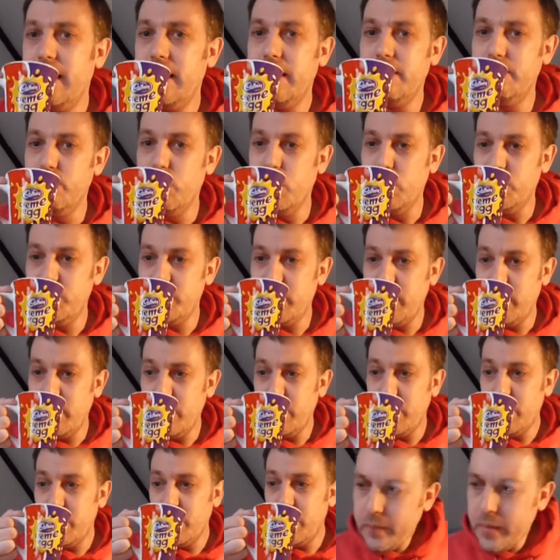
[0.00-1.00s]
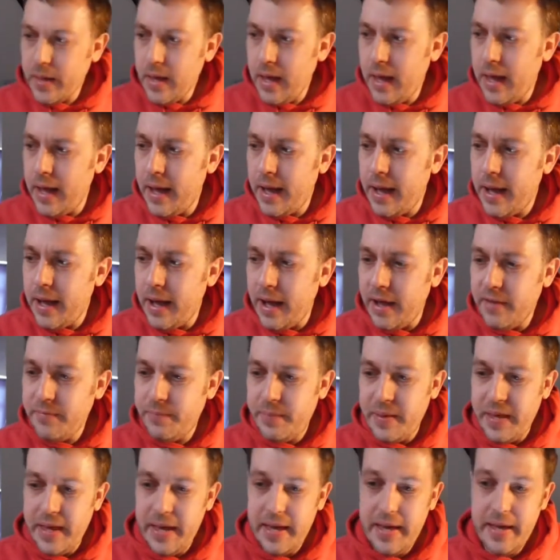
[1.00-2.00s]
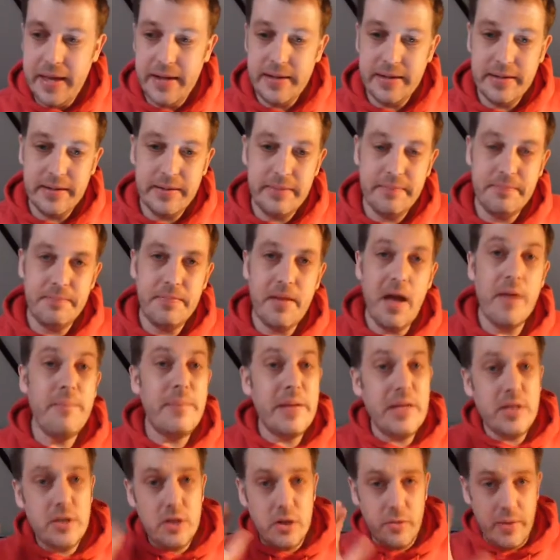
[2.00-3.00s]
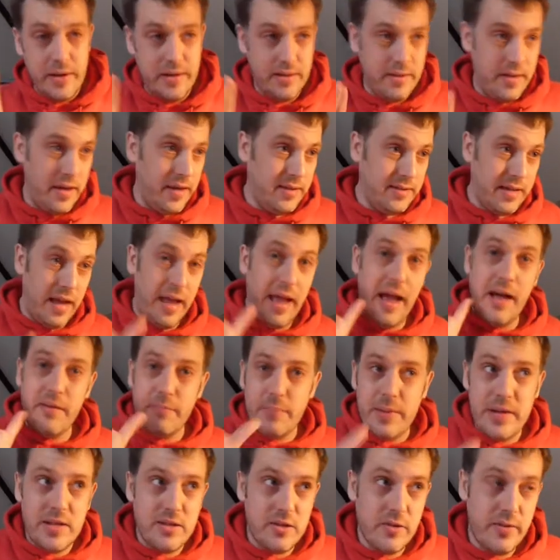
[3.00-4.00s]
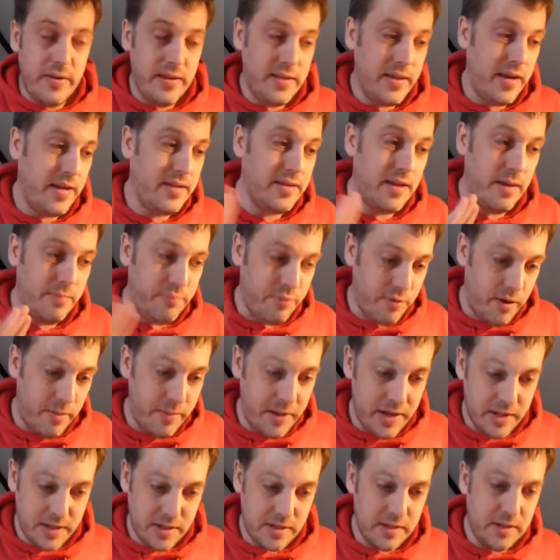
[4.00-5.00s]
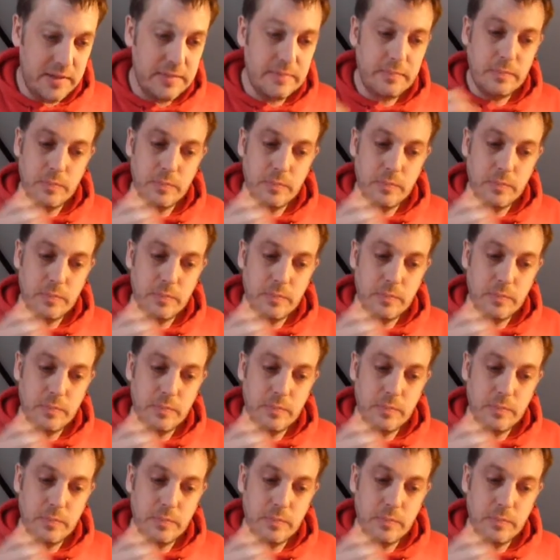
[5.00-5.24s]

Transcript: More tea. I've been doing things. I have been doing things, I promise.